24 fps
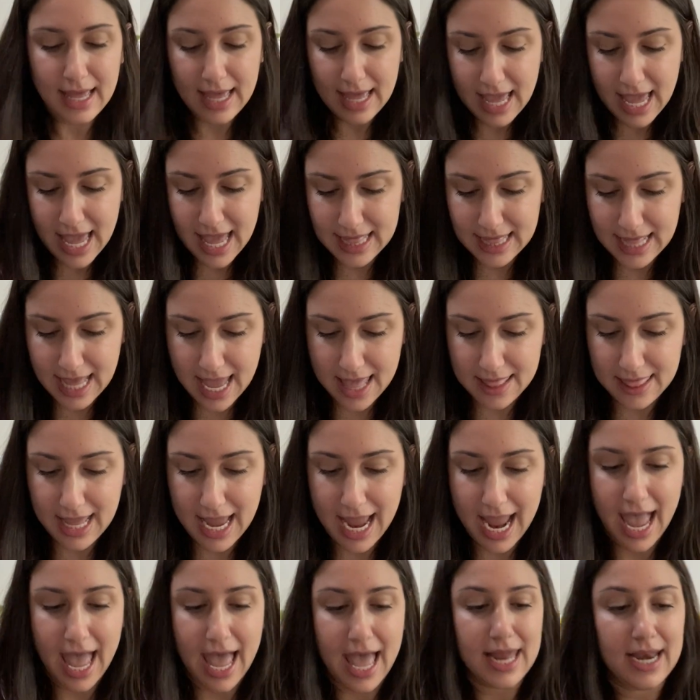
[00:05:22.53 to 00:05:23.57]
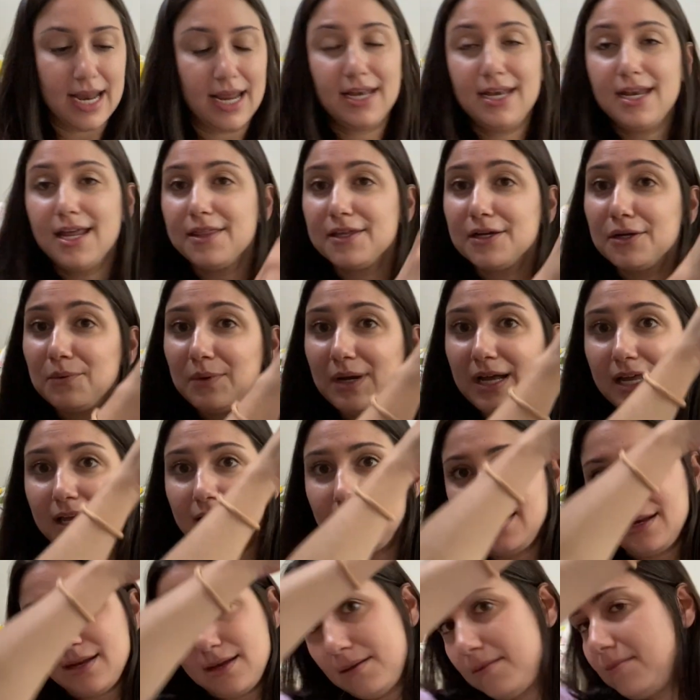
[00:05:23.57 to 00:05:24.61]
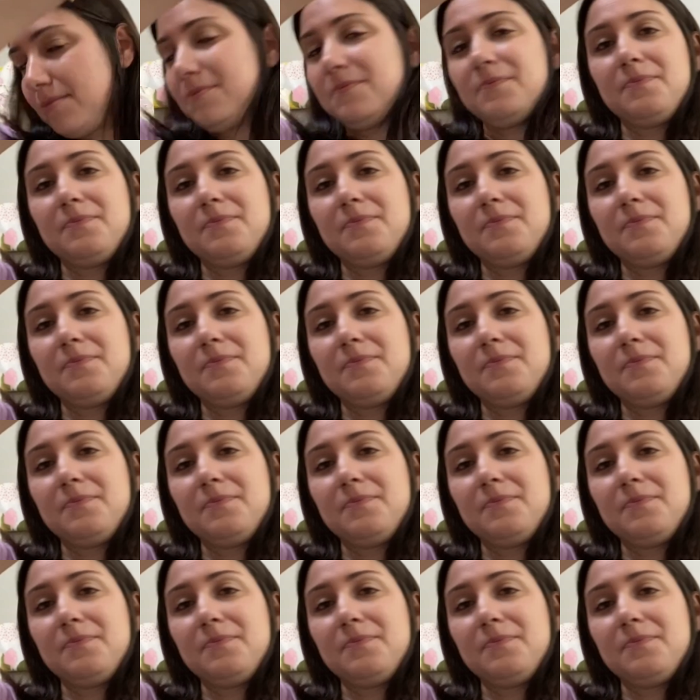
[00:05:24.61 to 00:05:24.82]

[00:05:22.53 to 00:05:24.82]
And then they had another one